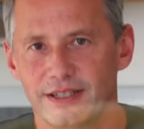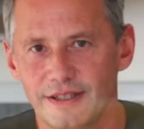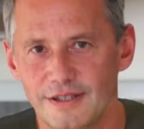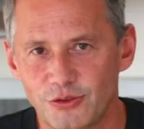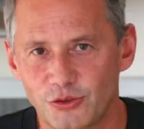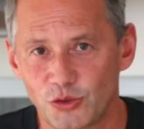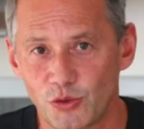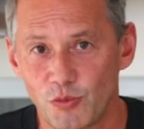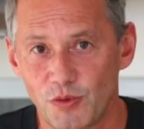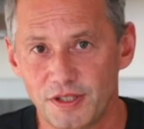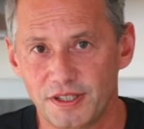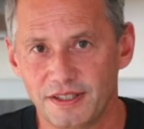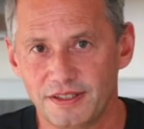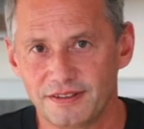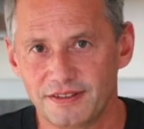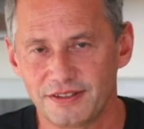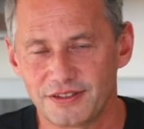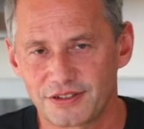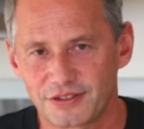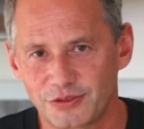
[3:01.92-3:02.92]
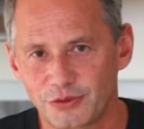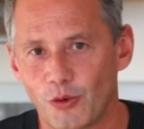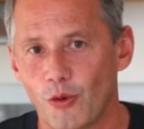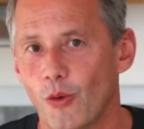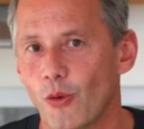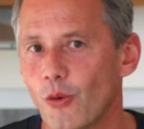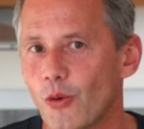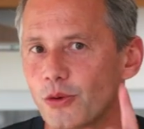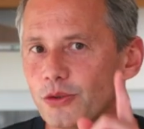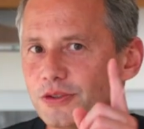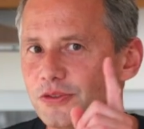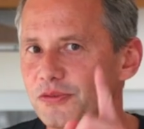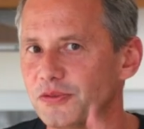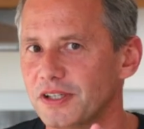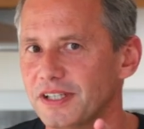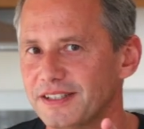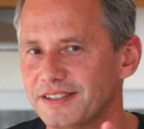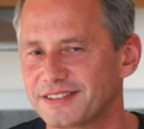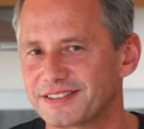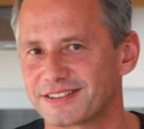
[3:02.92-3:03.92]
it's a winning dish. So all the
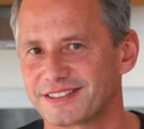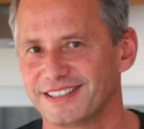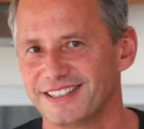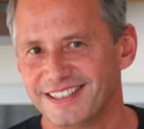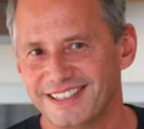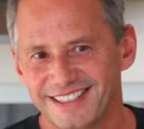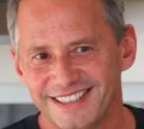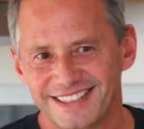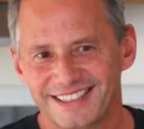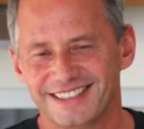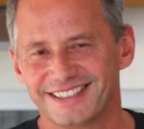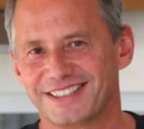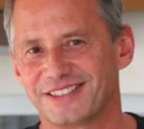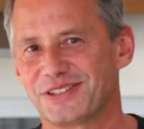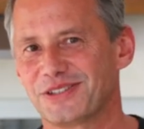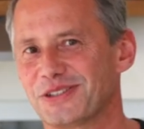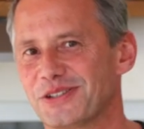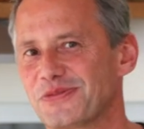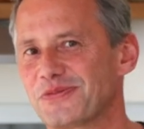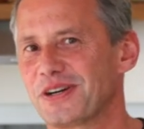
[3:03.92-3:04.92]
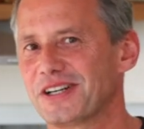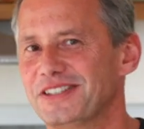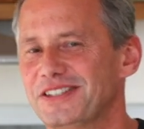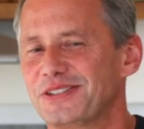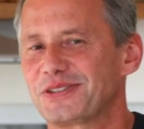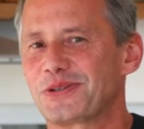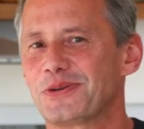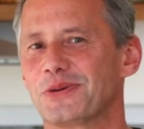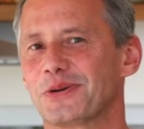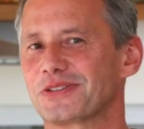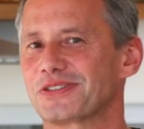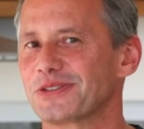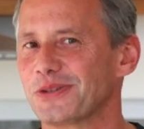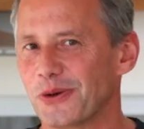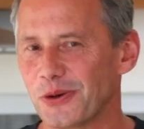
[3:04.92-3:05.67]
things that you're gonna find in this course are